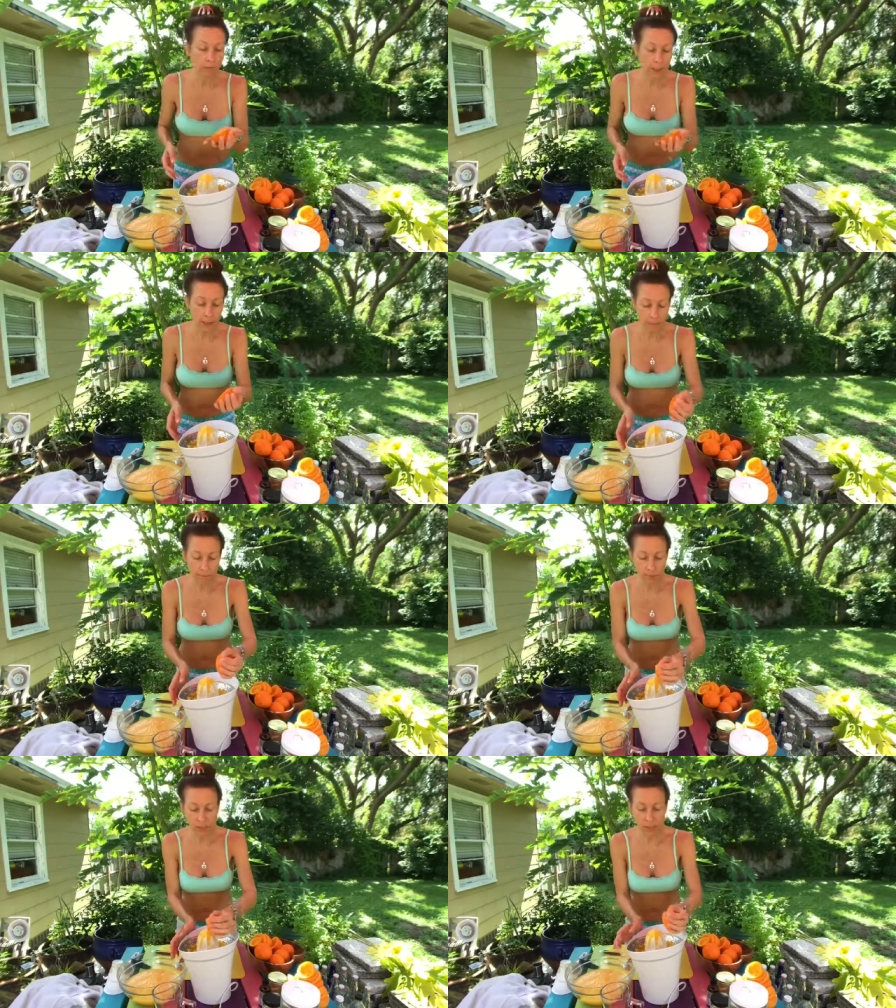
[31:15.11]
um,
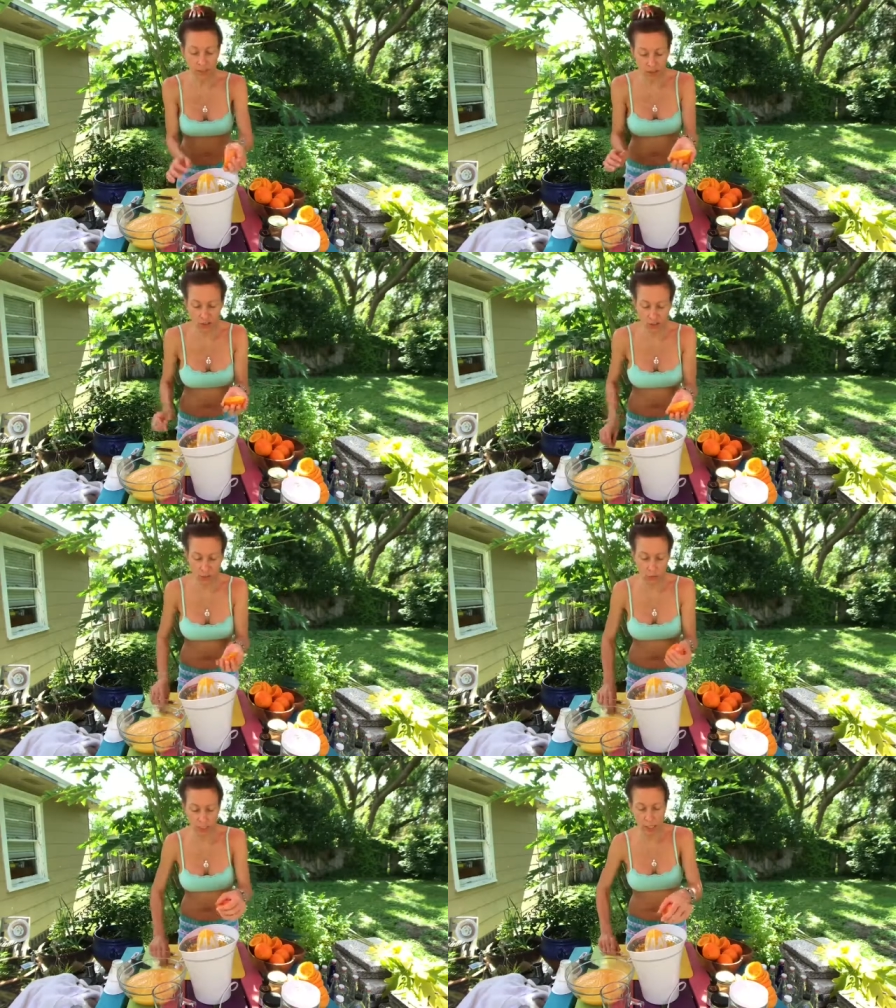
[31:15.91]
but this is just
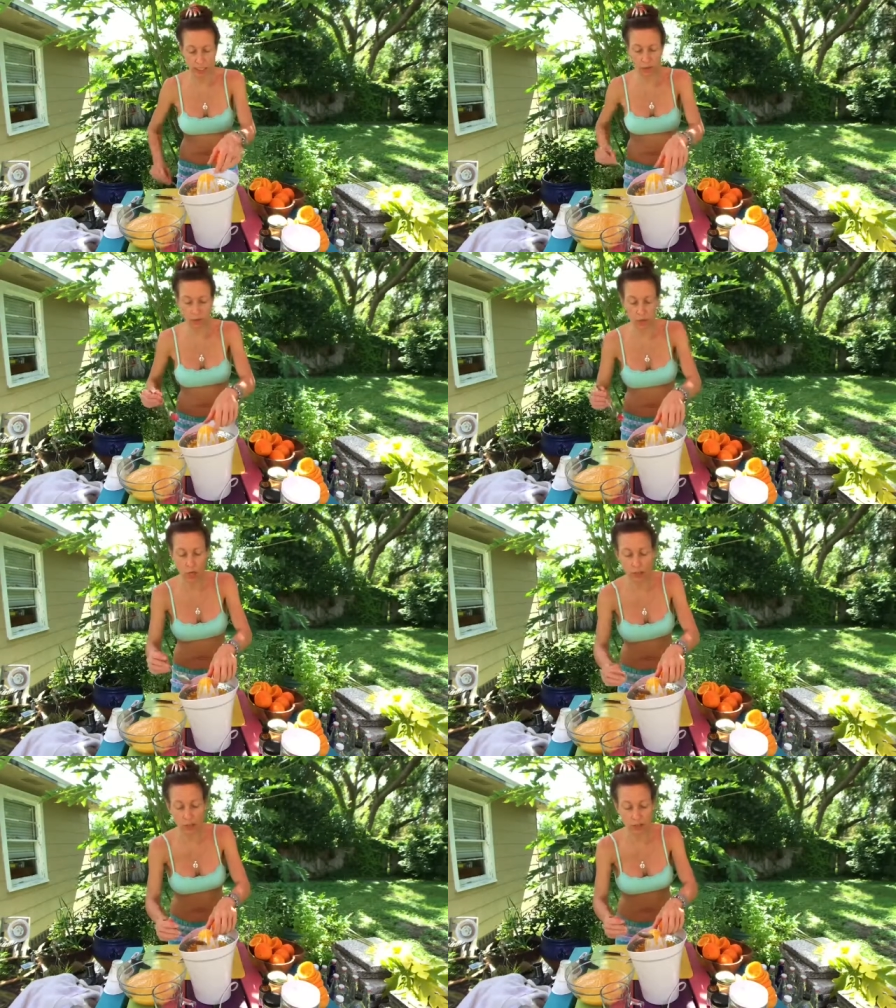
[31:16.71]
only taking so
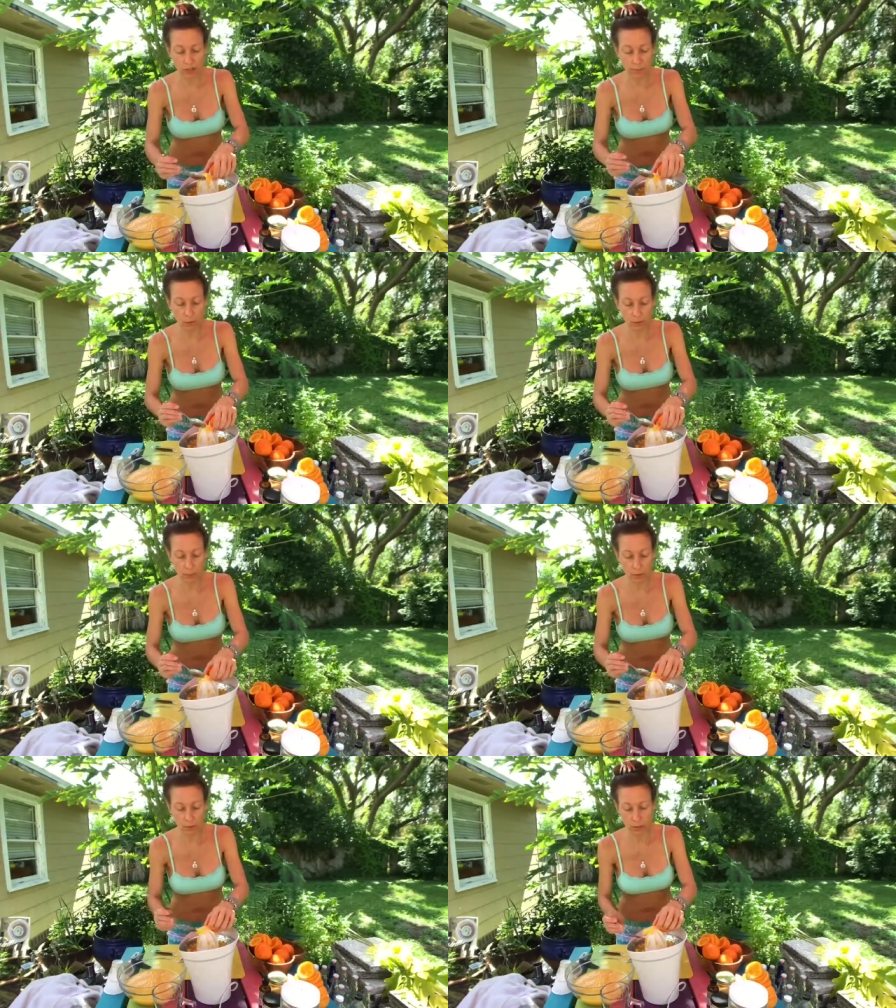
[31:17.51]
long because I'm doing
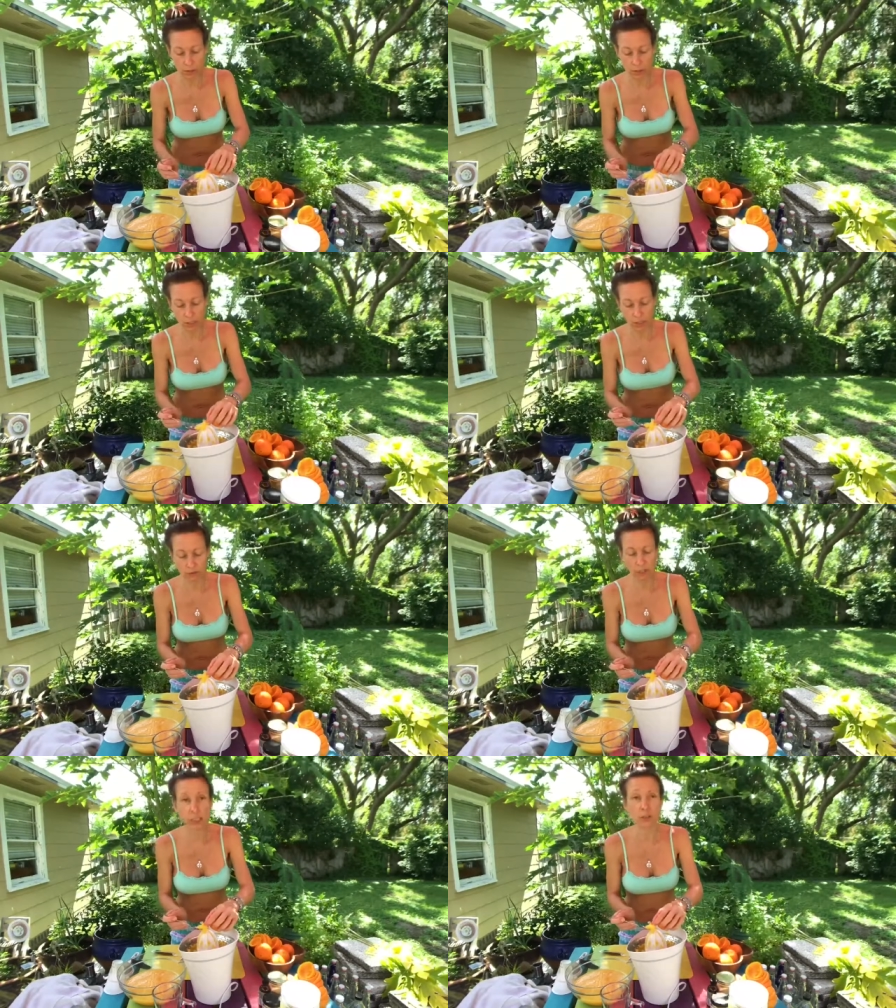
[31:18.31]
the oranges, and I
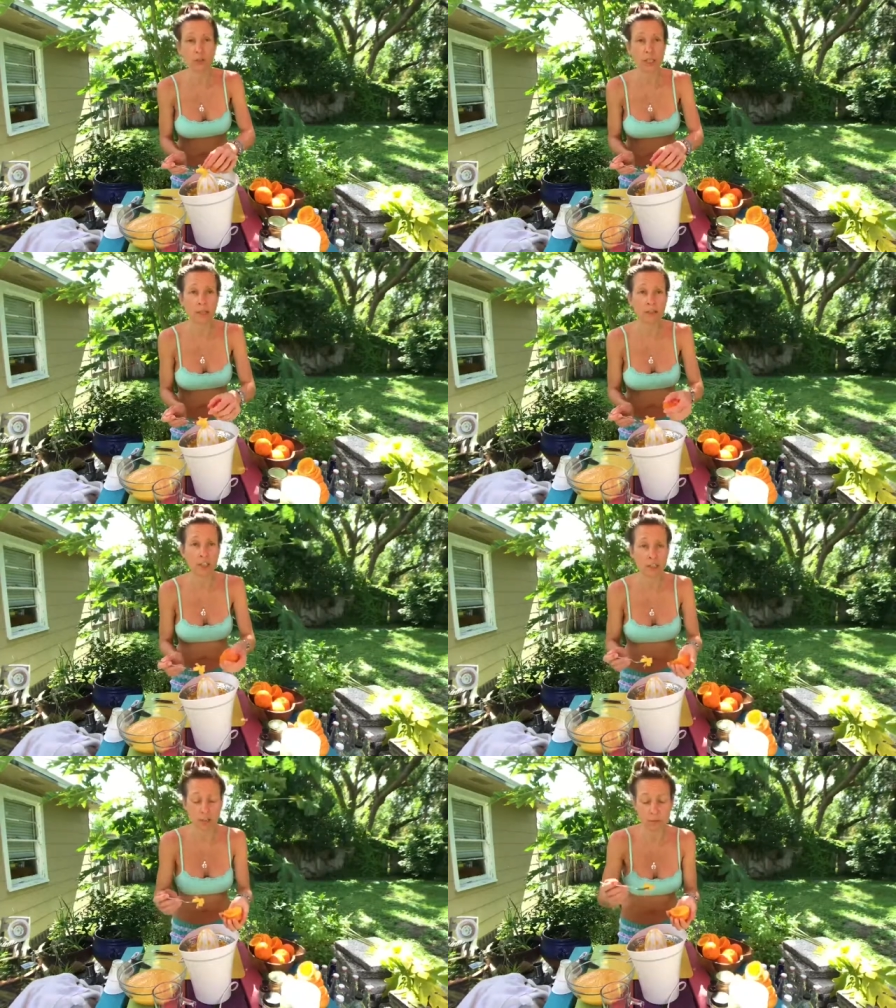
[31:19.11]
really enjoy
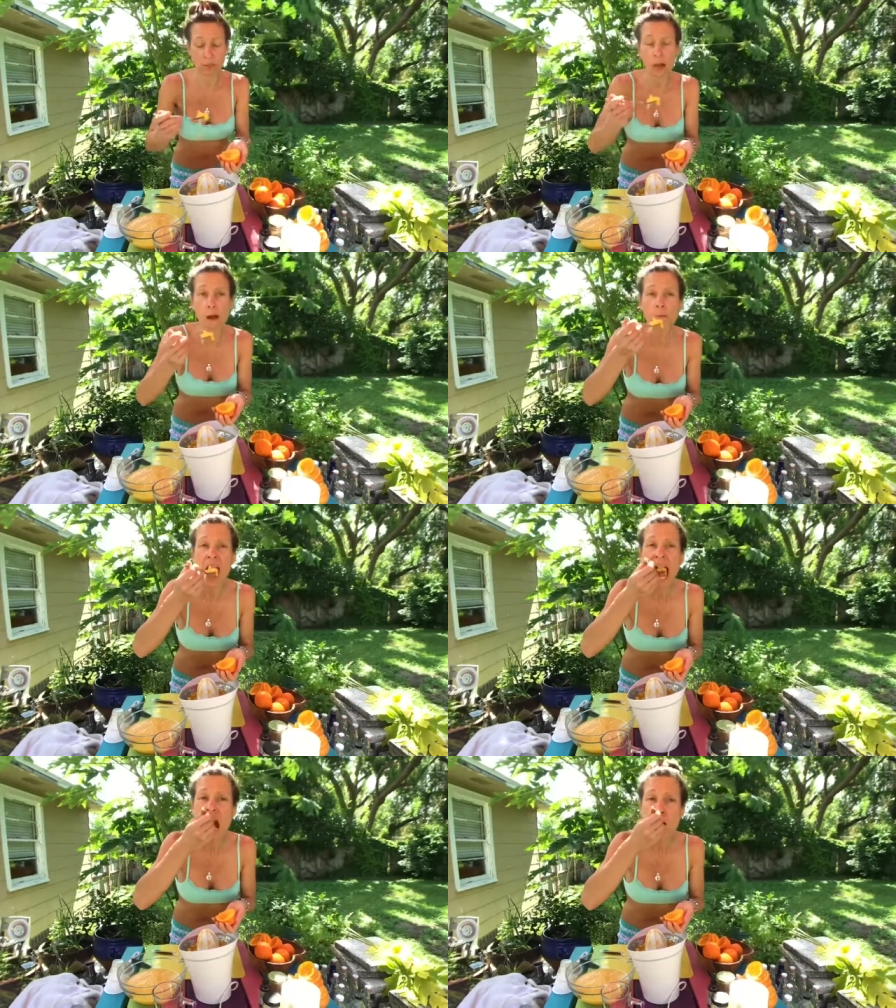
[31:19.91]
sharing with y'all.
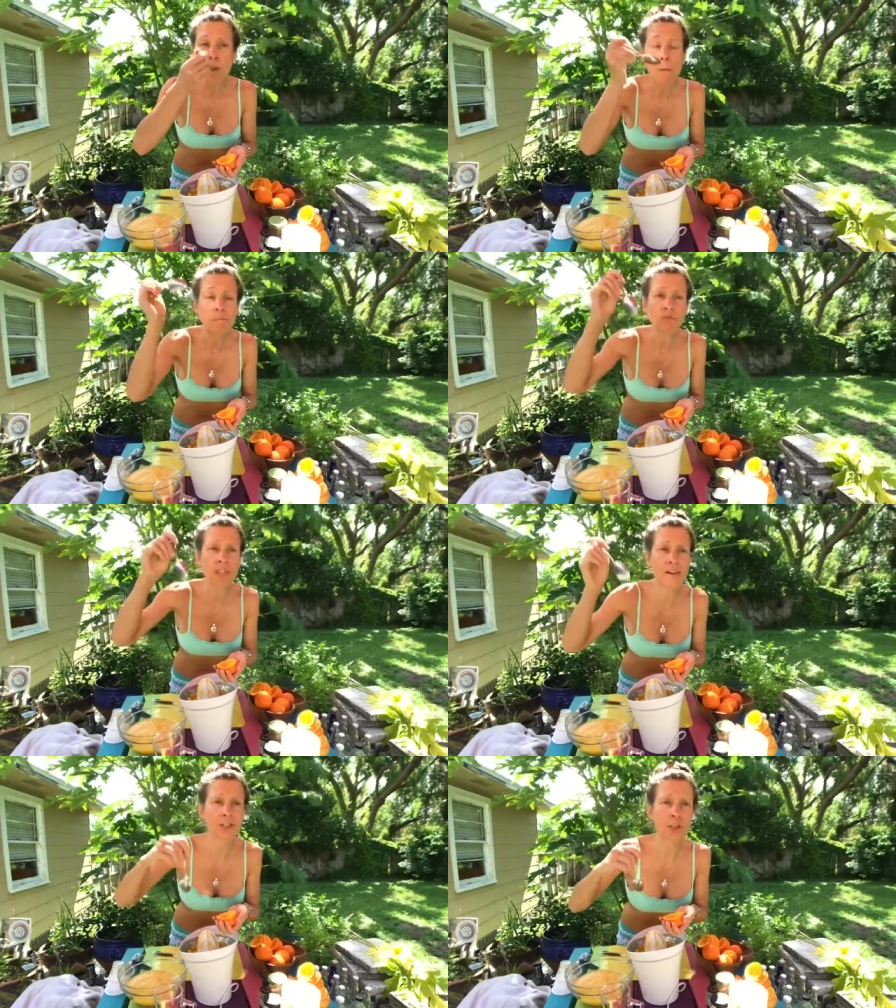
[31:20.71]
If
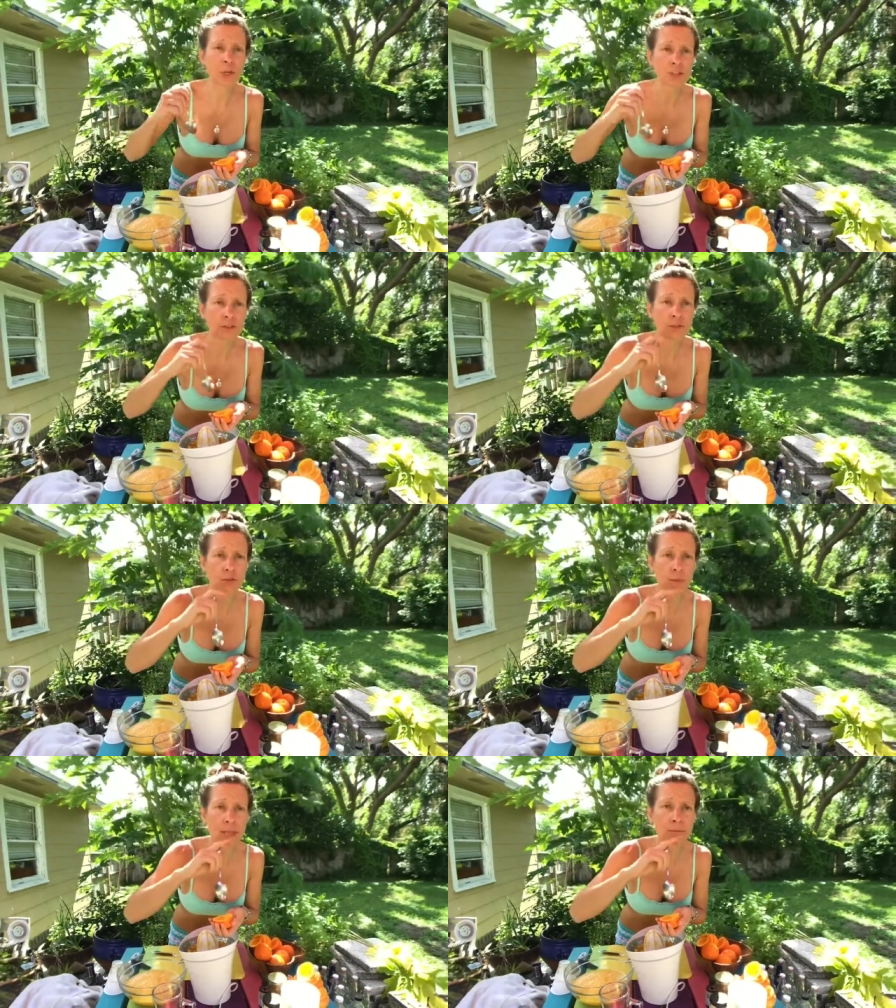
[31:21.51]
you have any questions
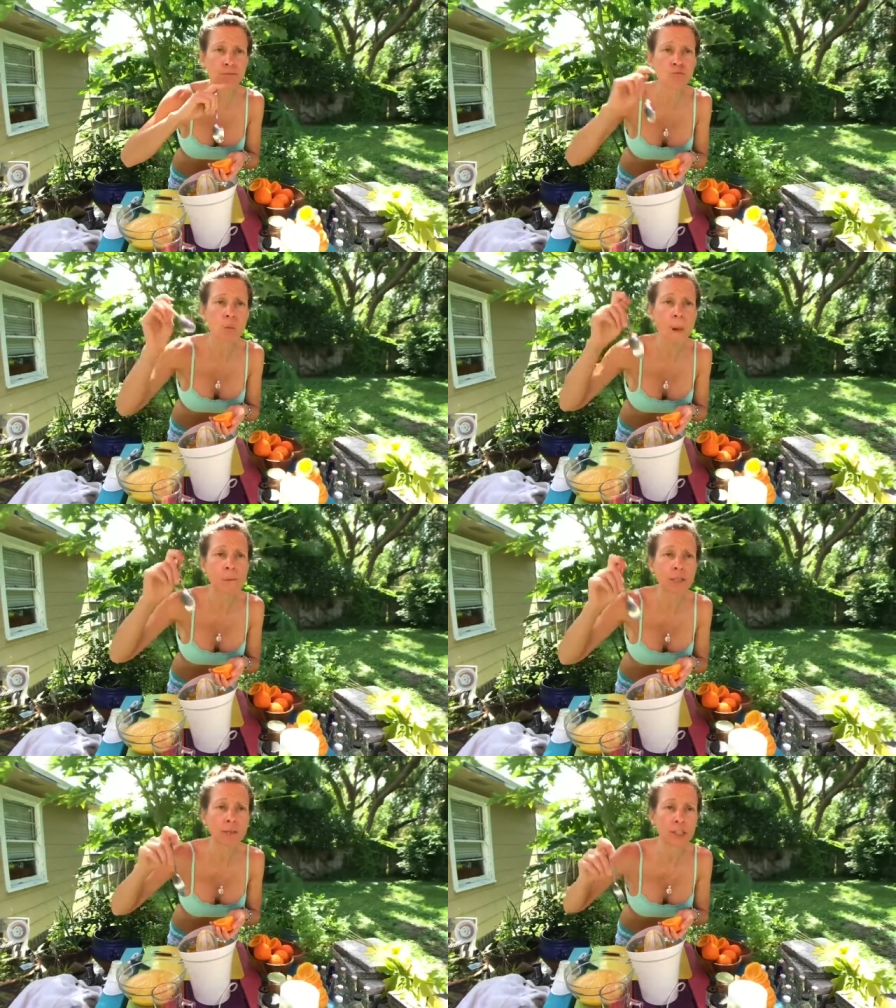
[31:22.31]
for me,
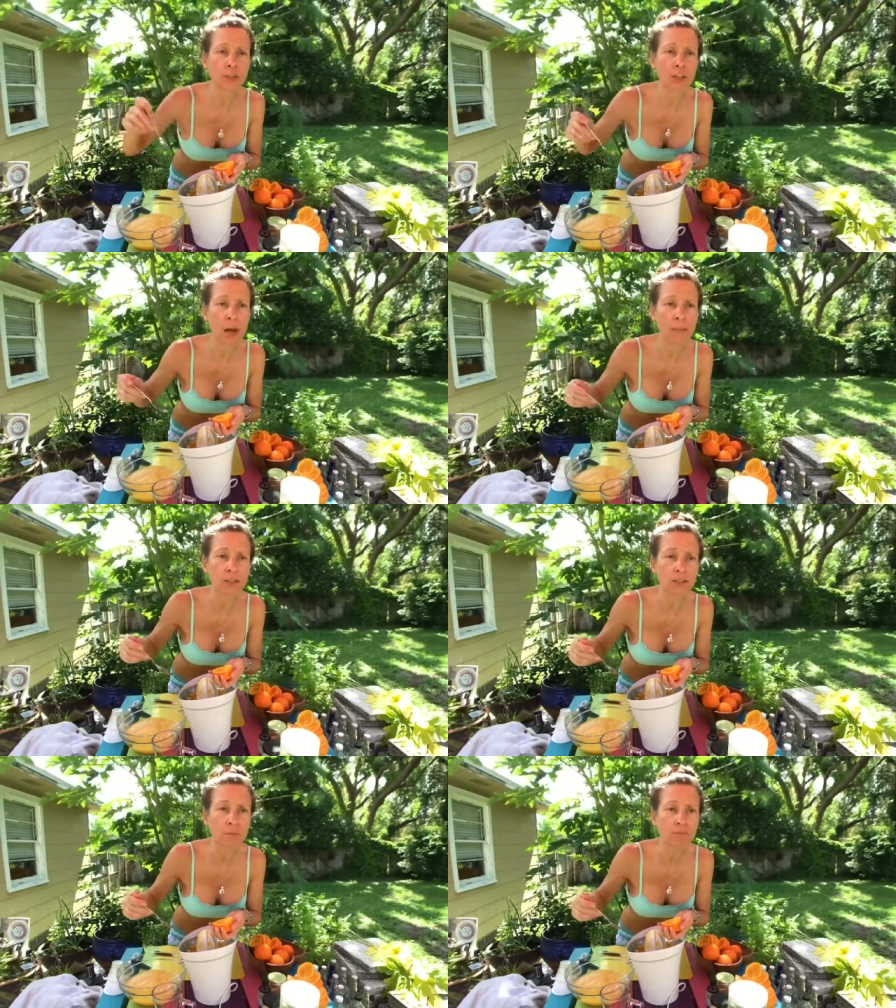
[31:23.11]
let me know in the
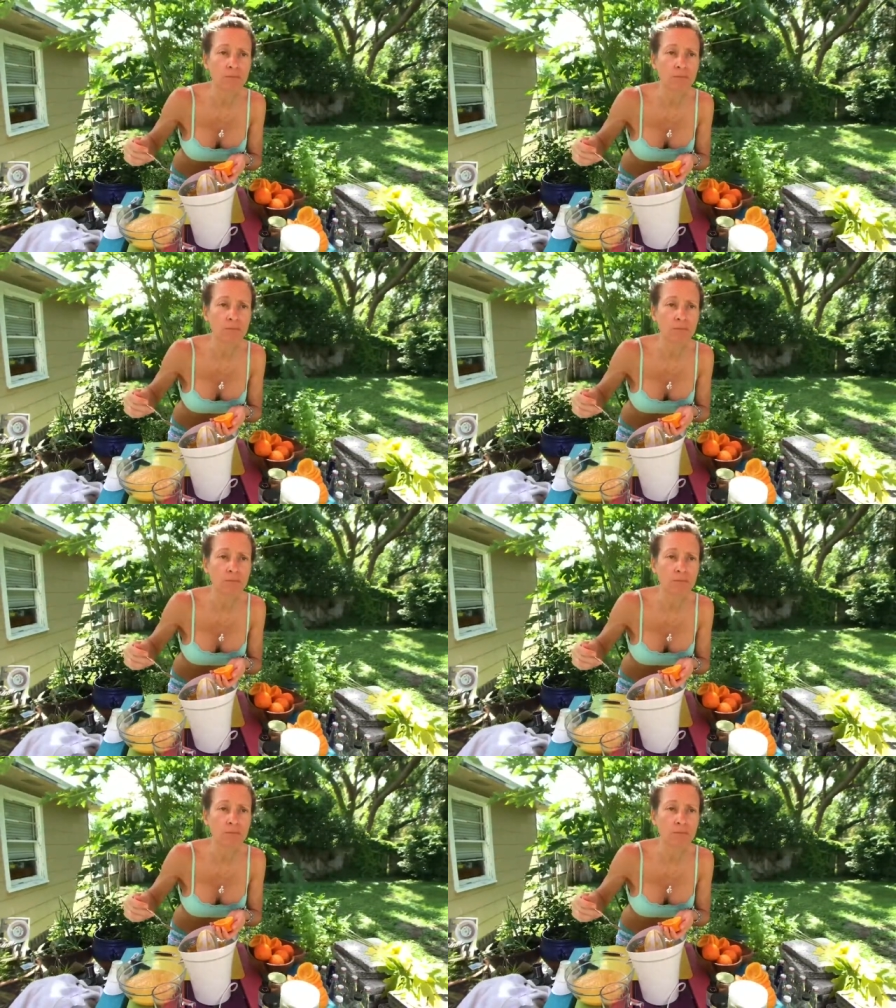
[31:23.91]
comments.